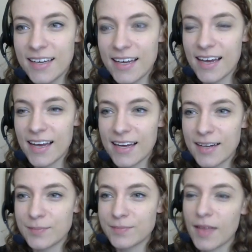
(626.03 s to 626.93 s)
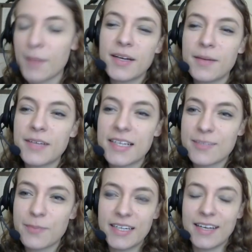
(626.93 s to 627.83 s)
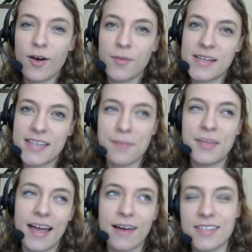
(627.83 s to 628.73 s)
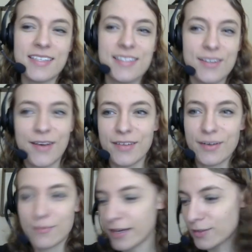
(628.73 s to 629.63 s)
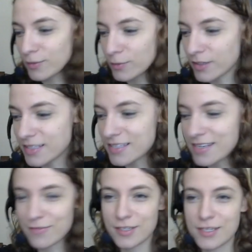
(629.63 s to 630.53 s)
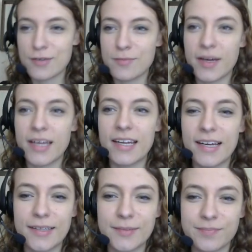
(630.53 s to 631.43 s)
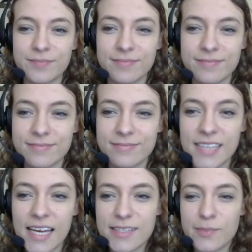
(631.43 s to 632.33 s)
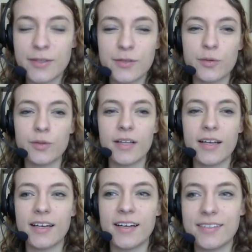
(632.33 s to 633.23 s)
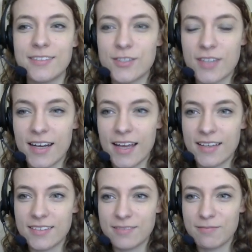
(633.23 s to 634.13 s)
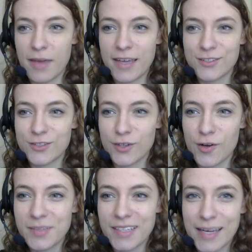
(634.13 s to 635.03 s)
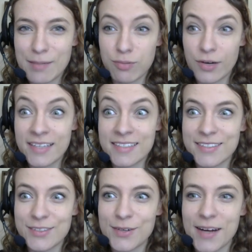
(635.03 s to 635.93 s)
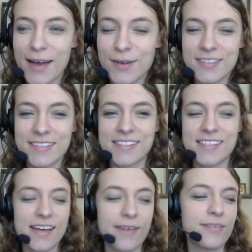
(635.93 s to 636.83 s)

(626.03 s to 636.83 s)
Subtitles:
I mean, I'm not spending all my time in the house. I still have like regular work and stuff to do, but yeah, it's been cool. Just kind of making sure nobody like breaks into her house and stuff.